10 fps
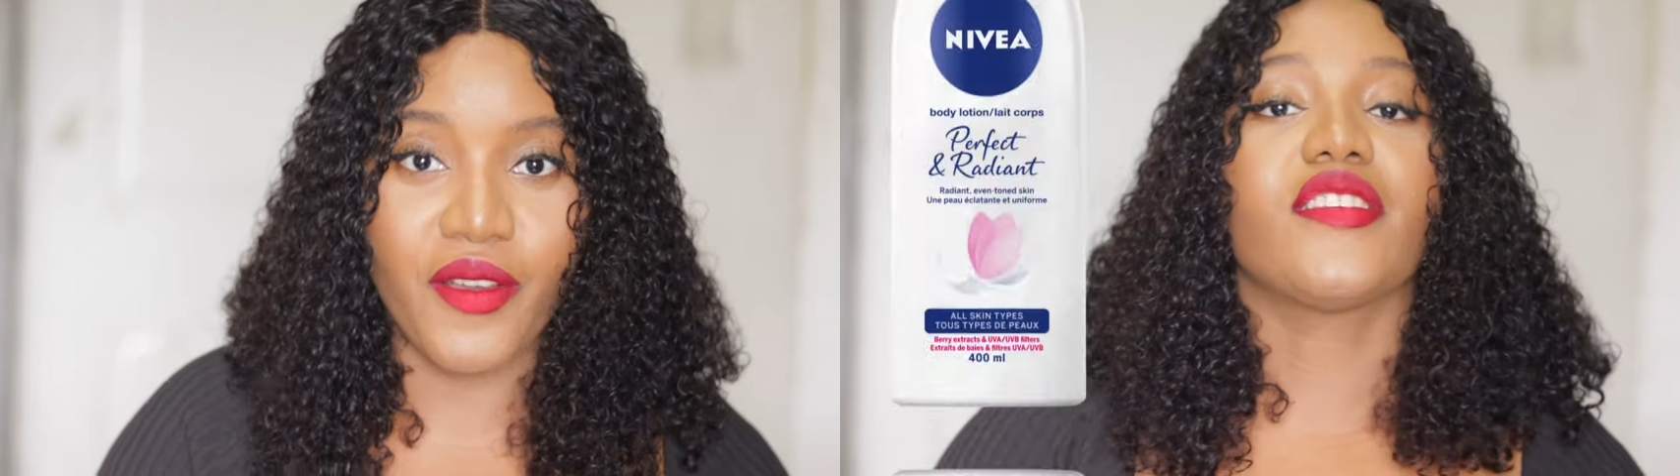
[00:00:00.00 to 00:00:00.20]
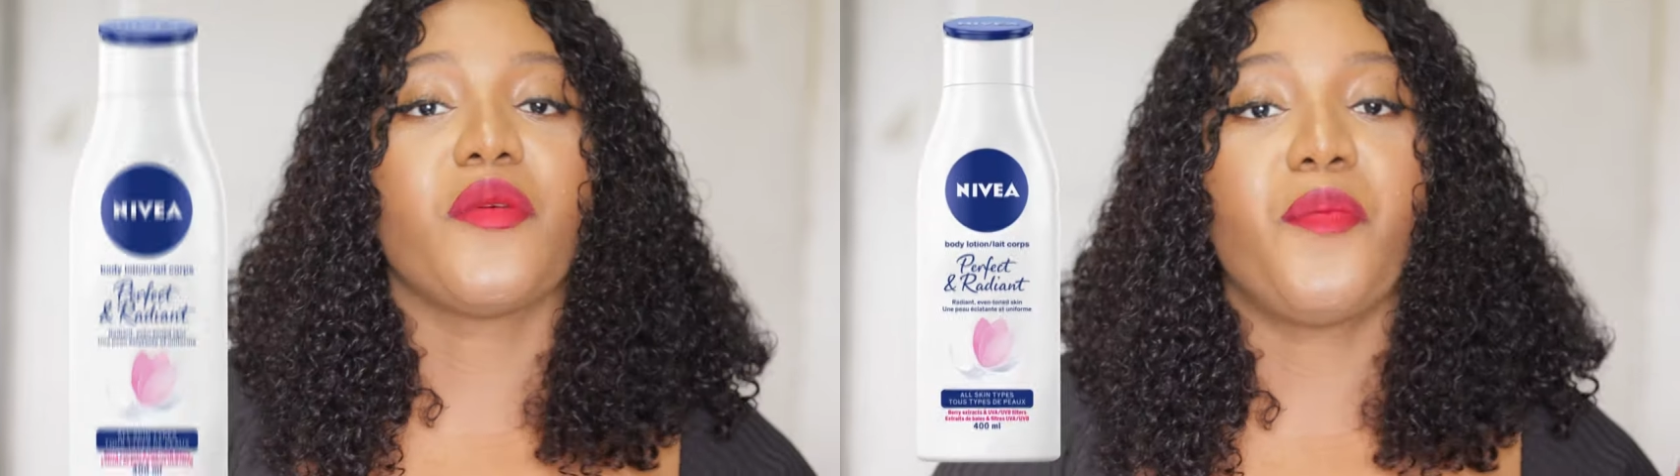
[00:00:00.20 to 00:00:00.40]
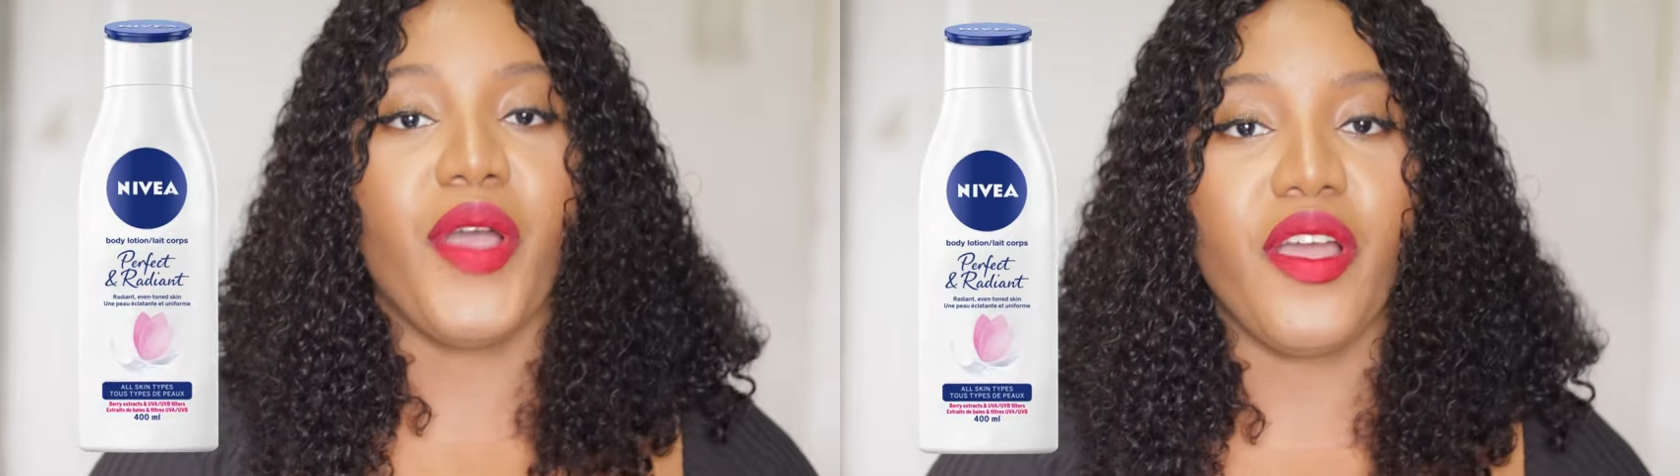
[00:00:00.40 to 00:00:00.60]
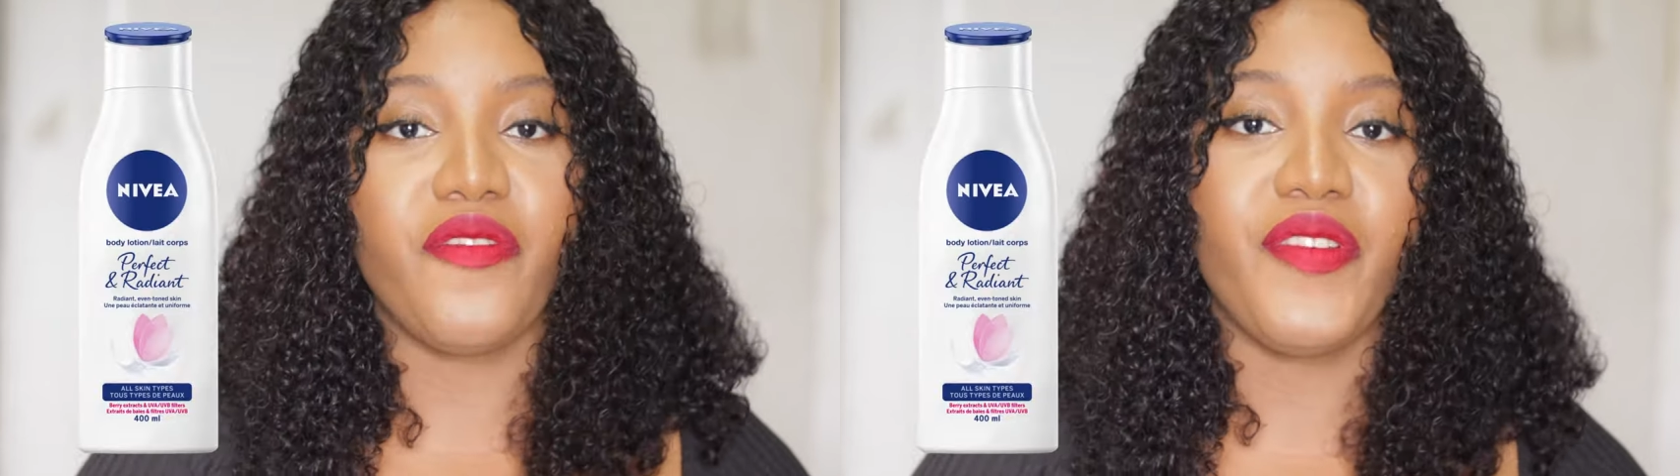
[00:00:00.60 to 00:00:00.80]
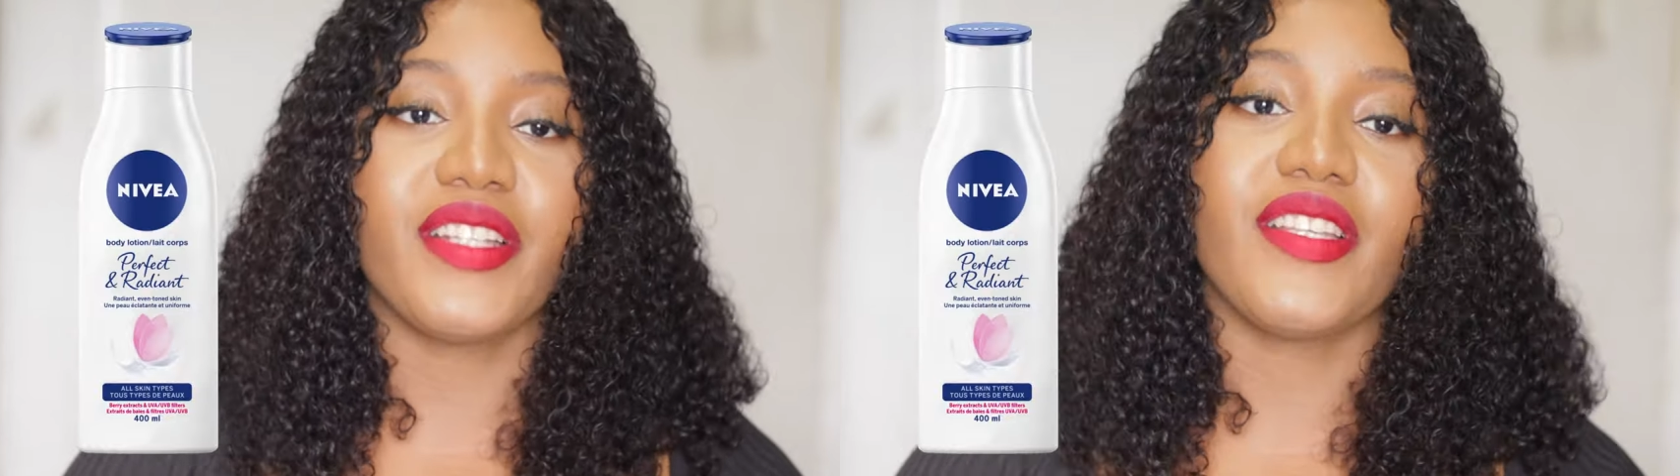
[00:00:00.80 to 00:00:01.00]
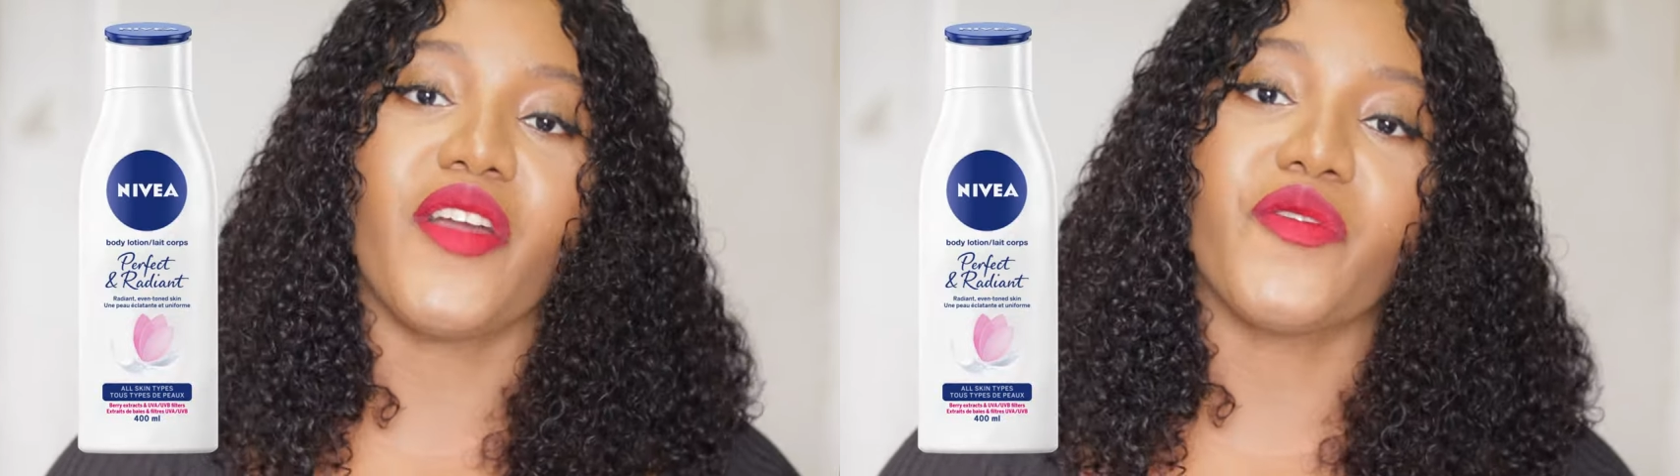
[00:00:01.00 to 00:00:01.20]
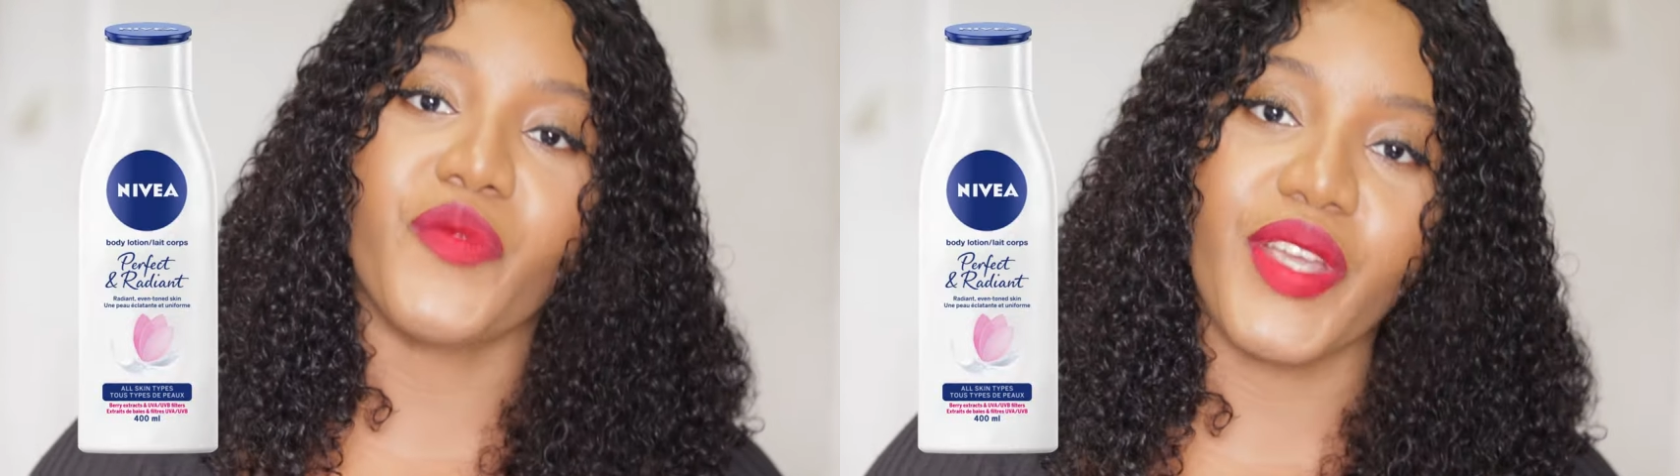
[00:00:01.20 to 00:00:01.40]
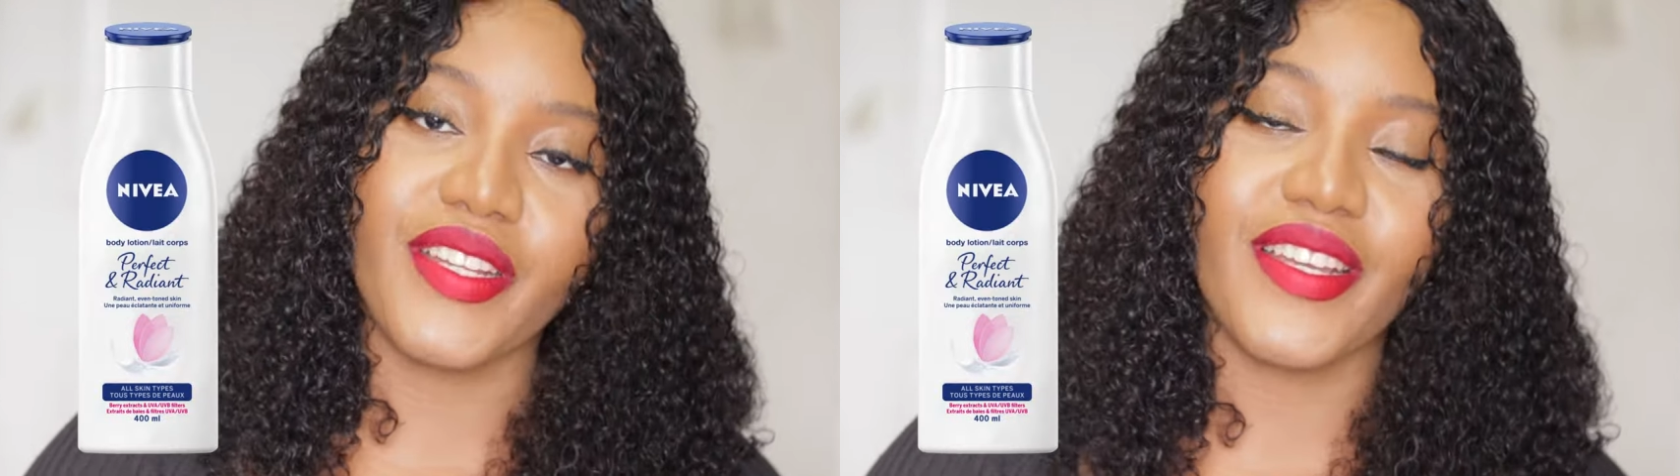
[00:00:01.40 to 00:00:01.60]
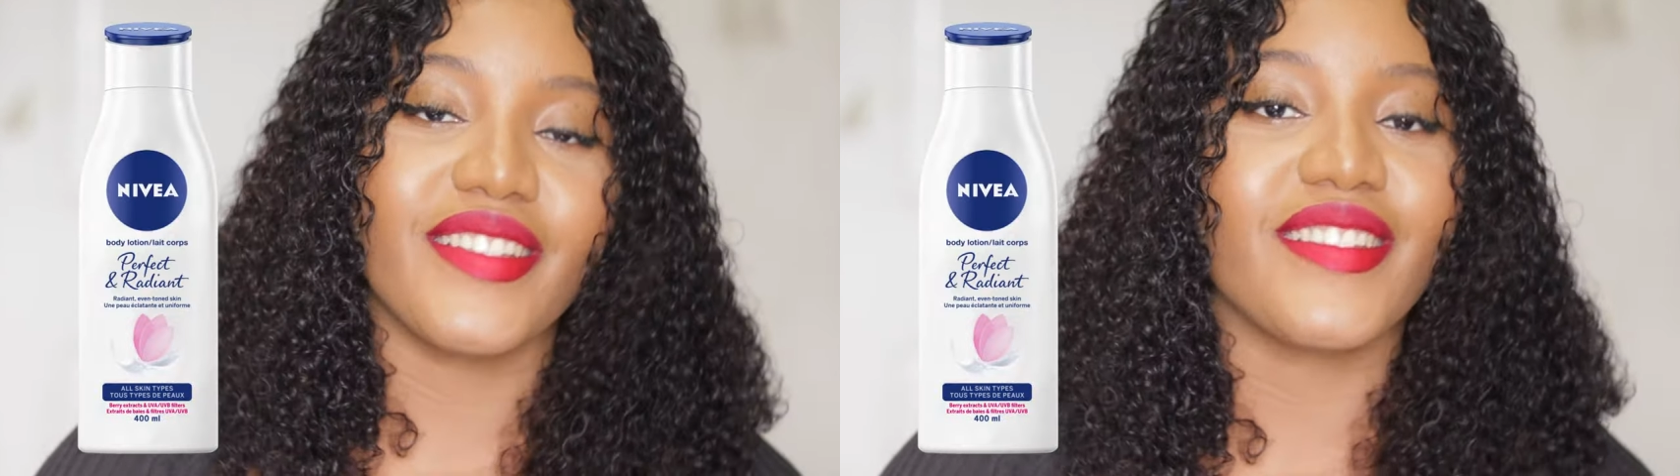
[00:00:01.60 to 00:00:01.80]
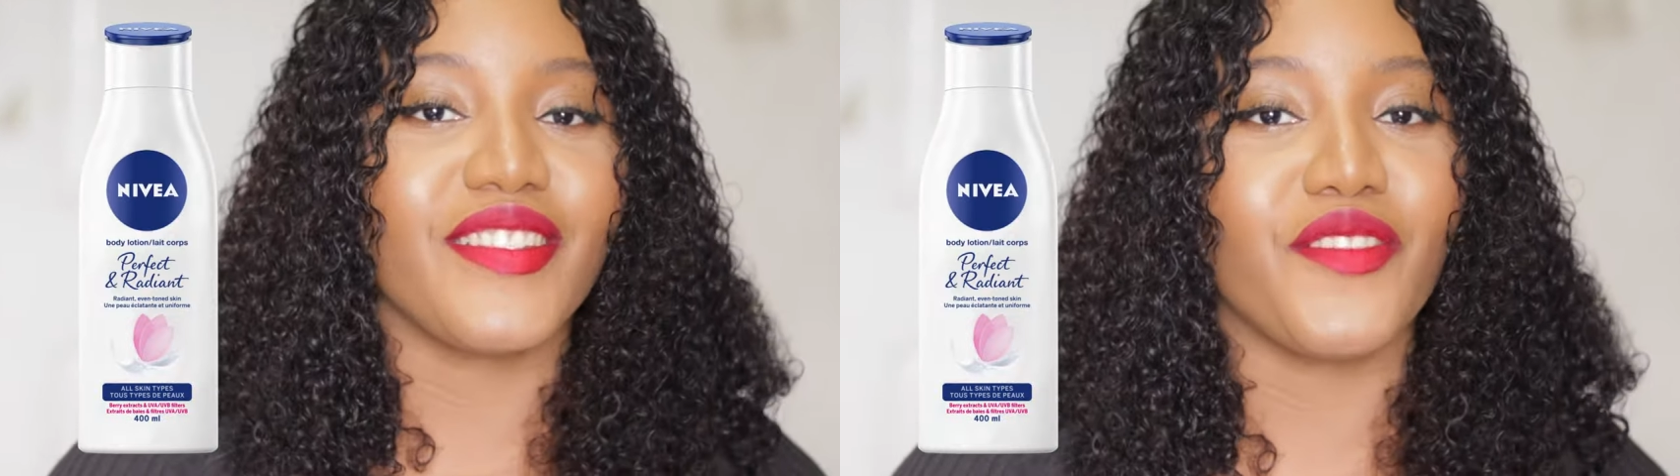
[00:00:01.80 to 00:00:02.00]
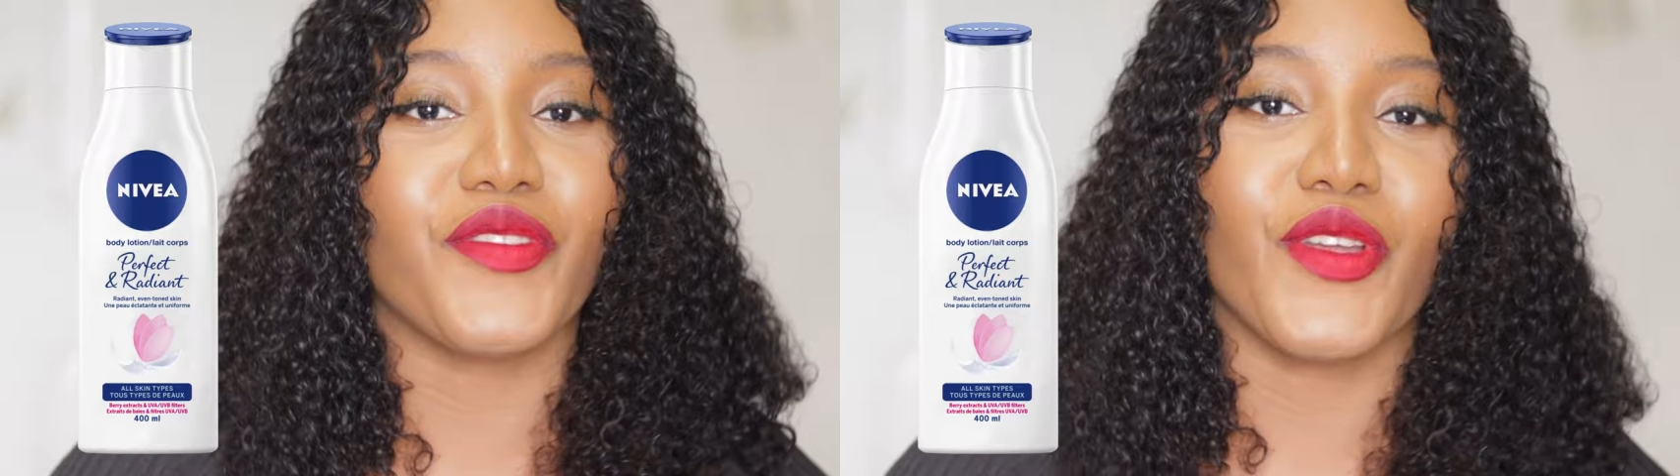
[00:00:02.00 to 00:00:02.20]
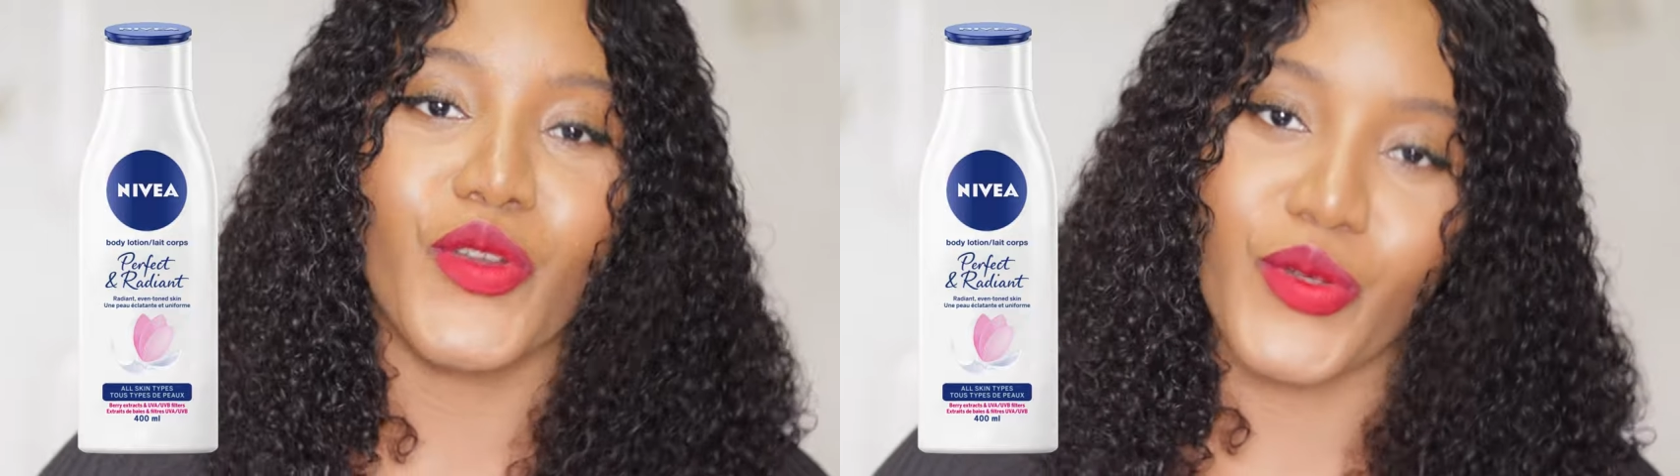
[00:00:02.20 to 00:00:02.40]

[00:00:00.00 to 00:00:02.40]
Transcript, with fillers: This is a perfect and radiant Nivea